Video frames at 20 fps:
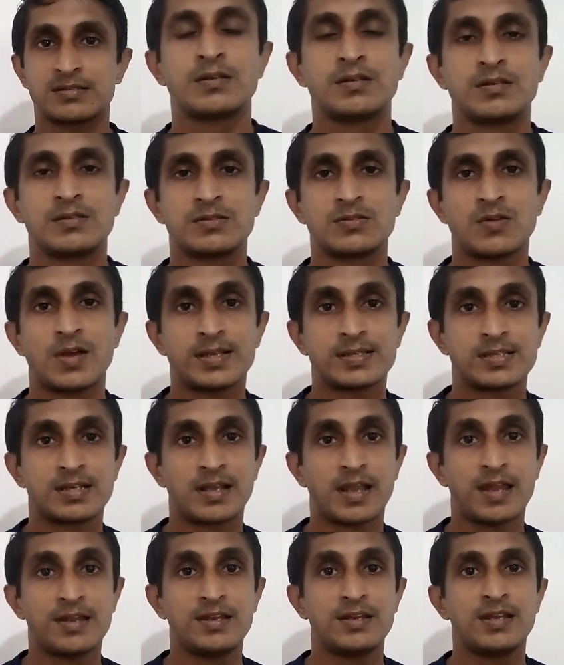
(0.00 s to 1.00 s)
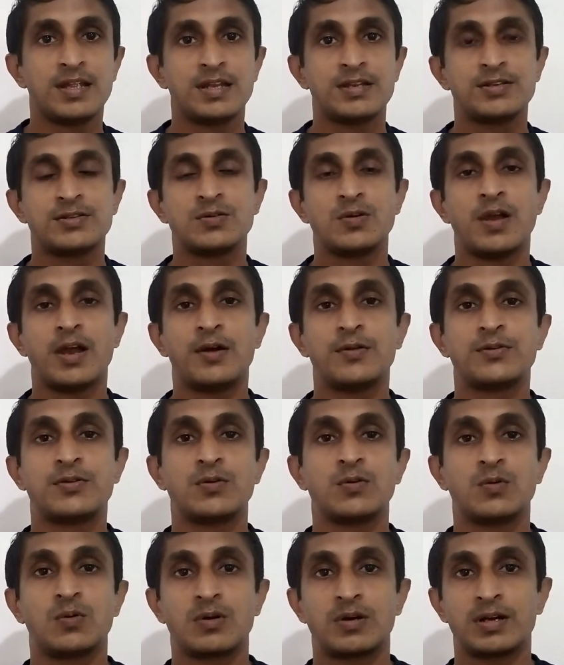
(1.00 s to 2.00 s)
So as a candidate, you have
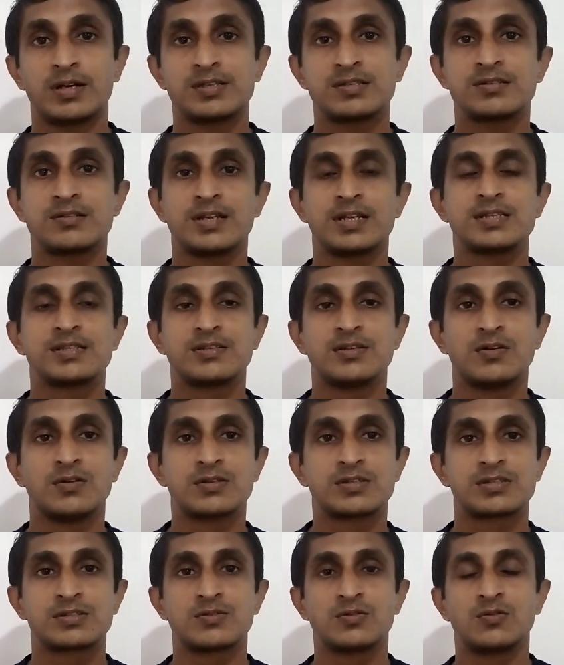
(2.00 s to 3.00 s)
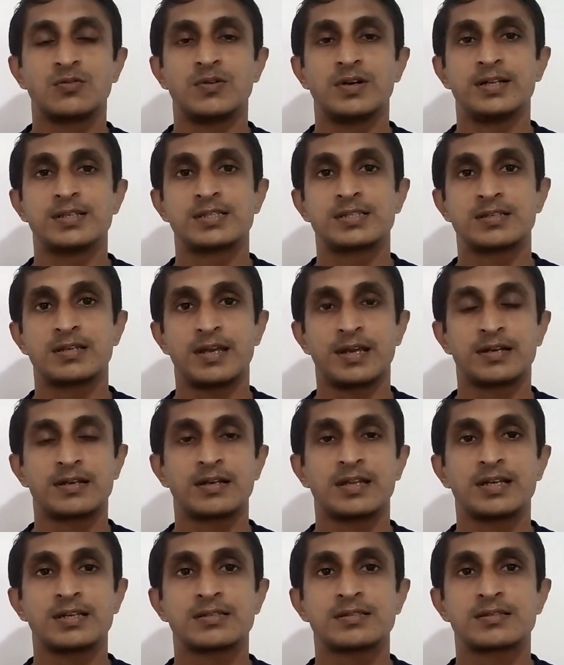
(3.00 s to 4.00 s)
to stress those two words,
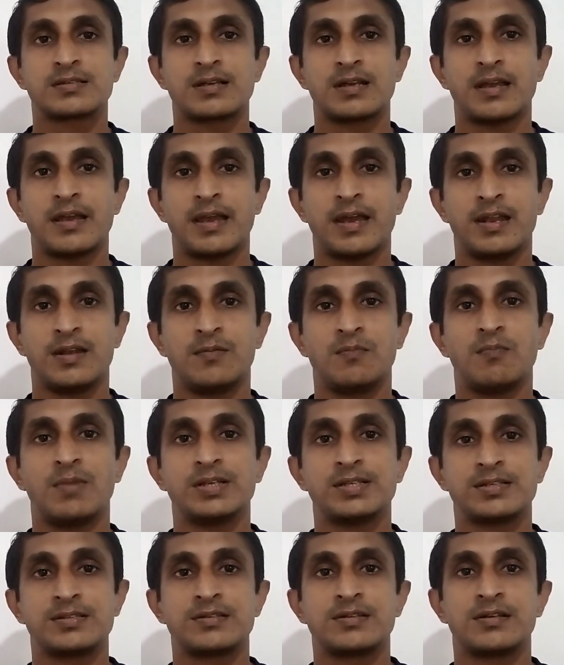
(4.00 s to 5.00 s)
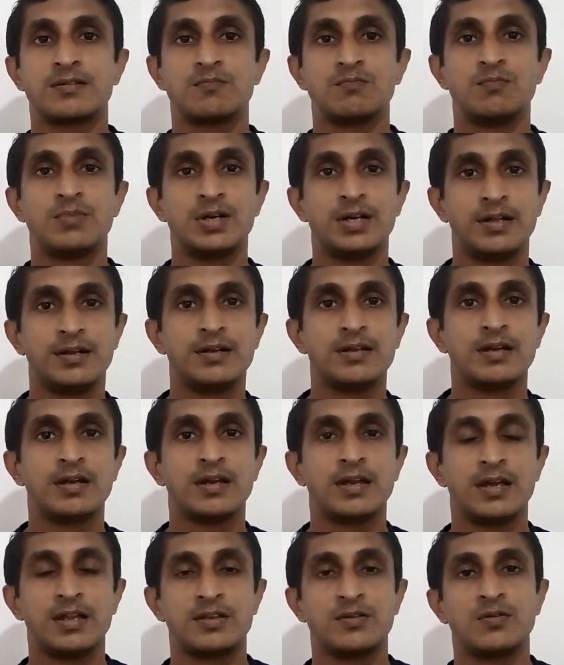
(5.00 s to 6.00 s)
techniques and majestic bird,
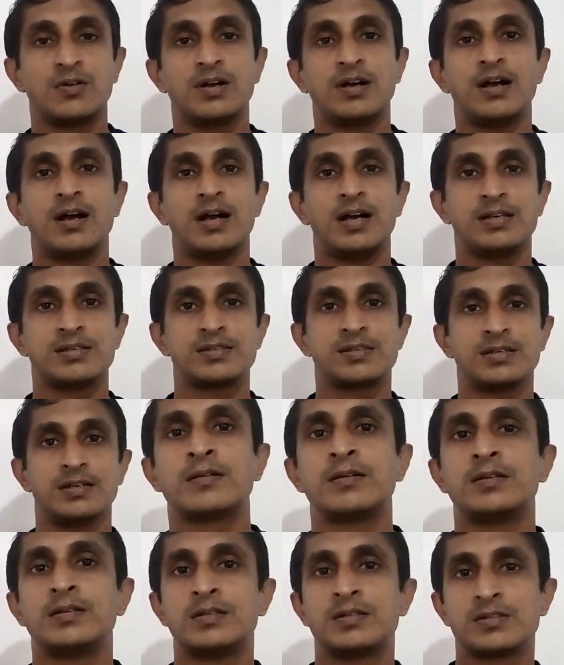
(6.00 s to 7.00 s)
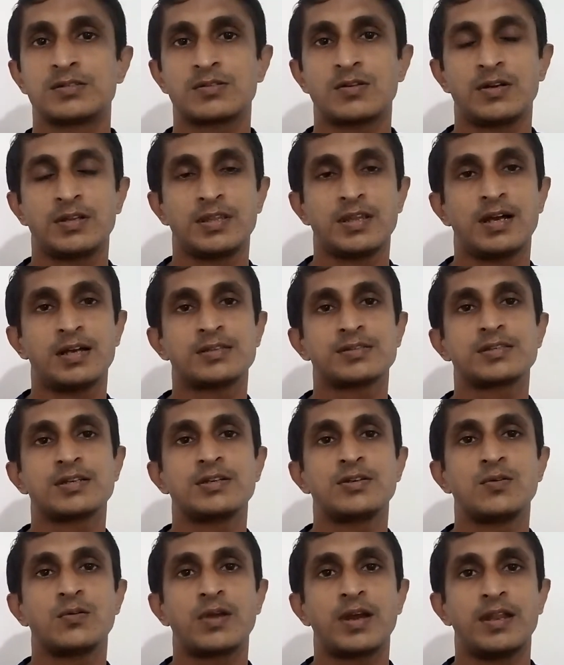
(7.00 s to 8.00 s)
in your answer. So in the answer, you
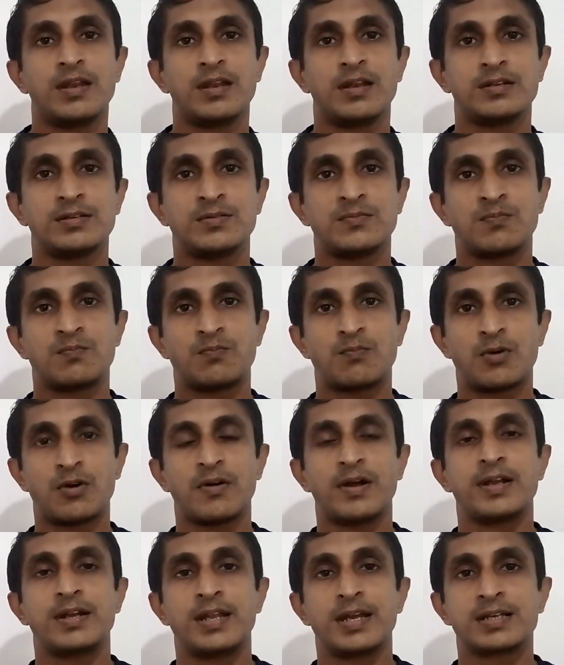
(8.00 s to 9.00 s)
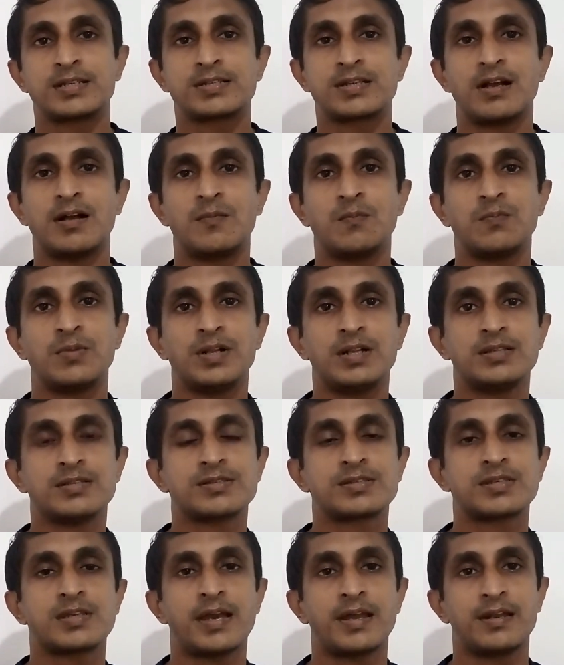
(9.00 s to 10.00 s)
can provide examples
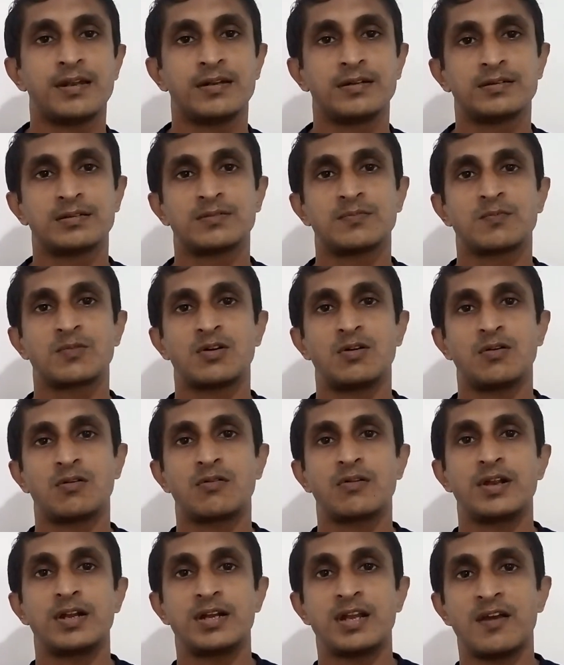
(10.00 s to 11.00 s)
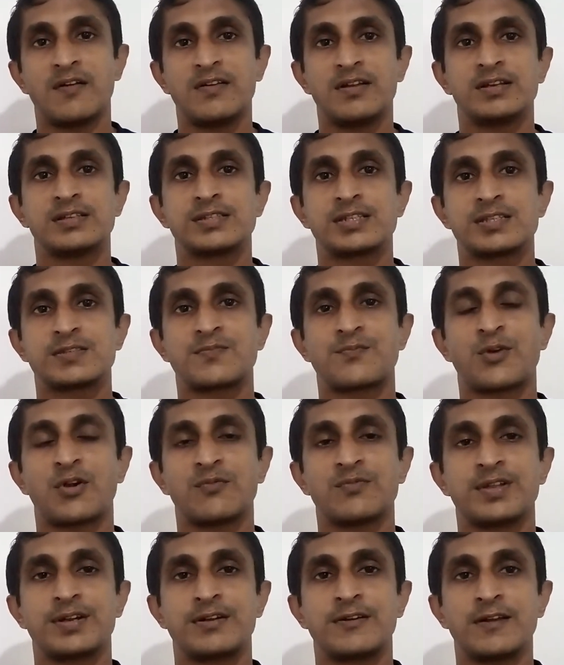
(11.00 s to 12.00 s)
and concrete evidences from the
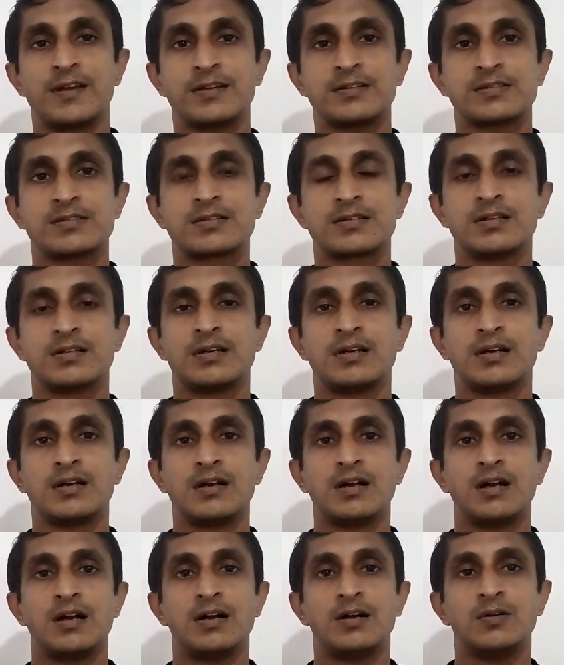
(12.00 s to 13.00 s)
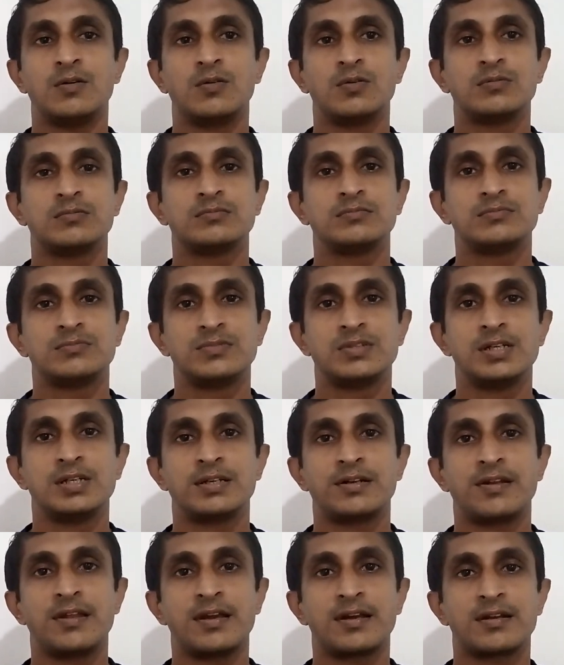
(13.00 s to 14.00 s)
text how the
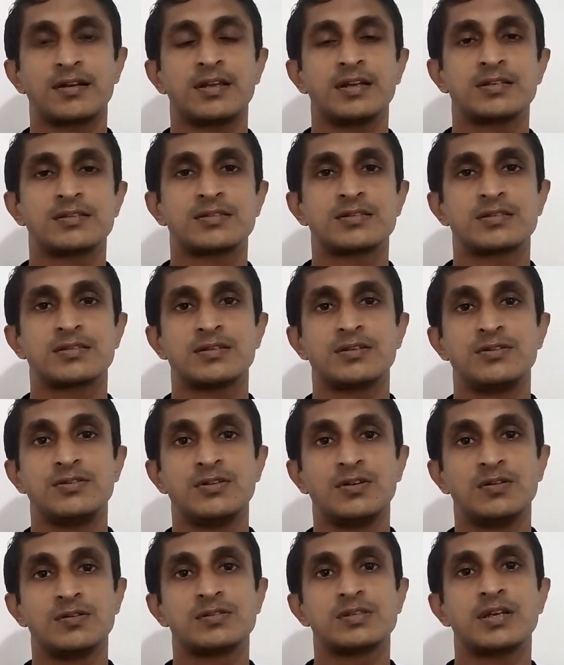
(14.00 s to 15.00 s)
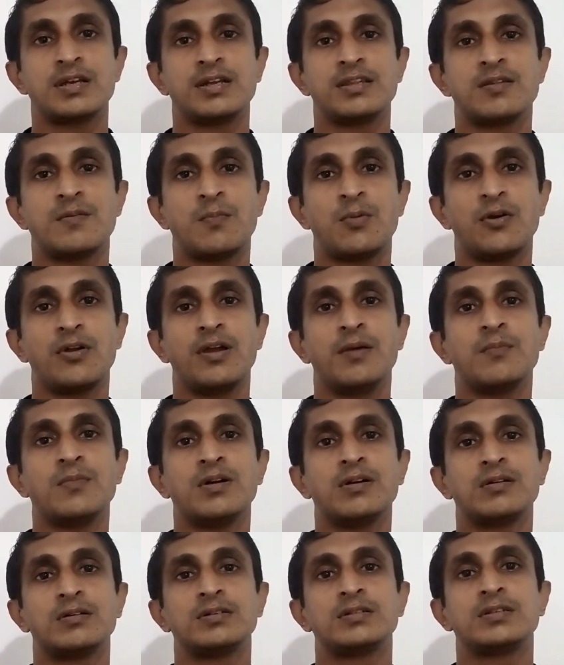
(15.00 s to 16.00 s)
techniques used in the poem
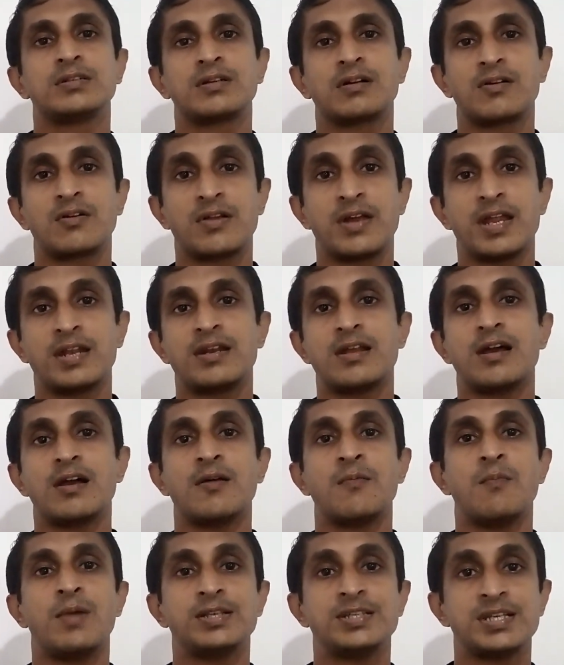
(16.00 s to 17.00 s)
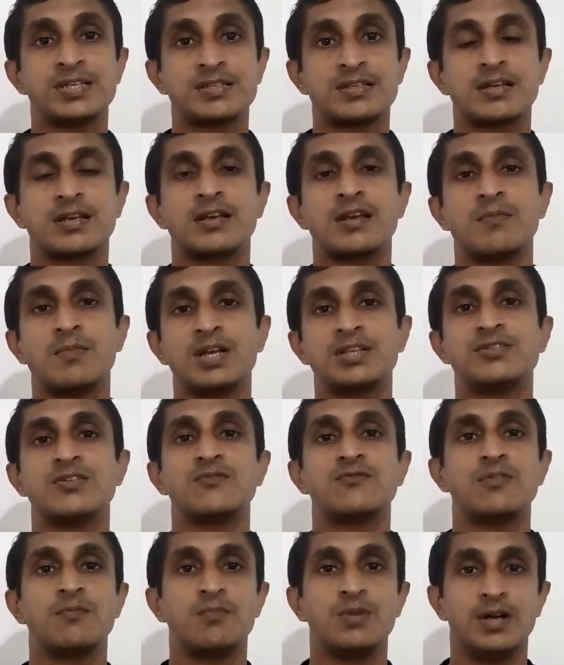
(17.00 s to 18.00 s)
create a majestic image of a
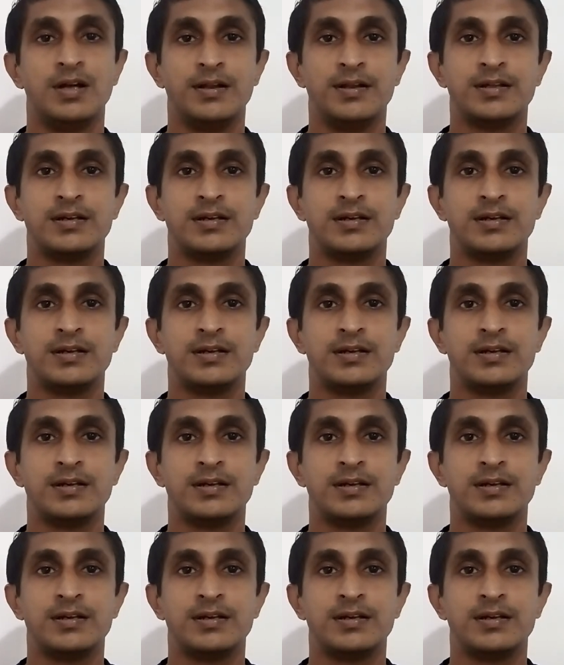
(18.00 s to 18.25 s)
bird.